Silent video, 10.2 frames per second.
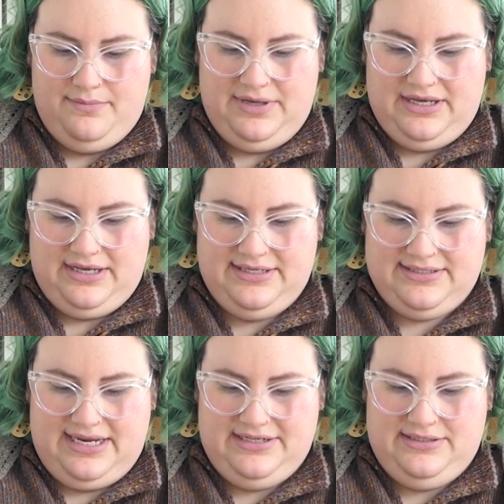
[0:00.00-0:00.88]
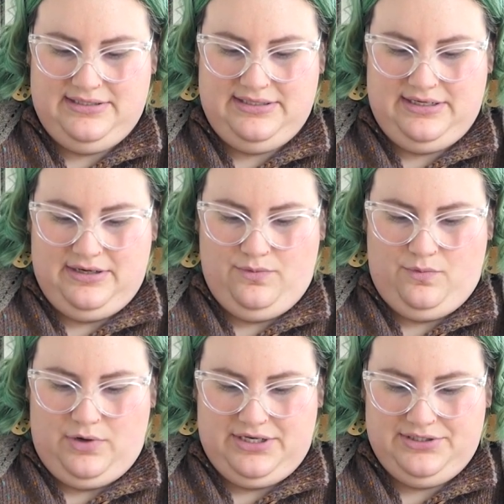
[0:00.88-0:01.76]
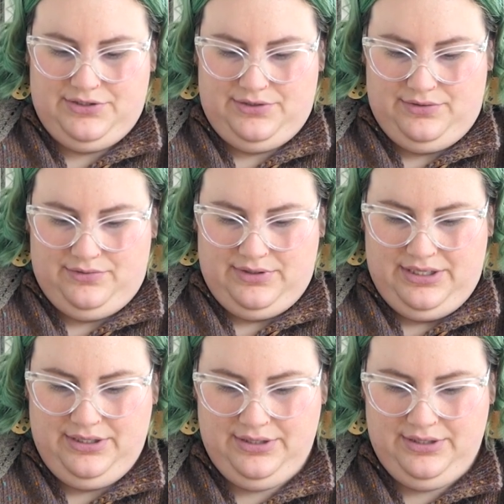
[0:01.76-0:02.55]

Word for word: because I didn't want to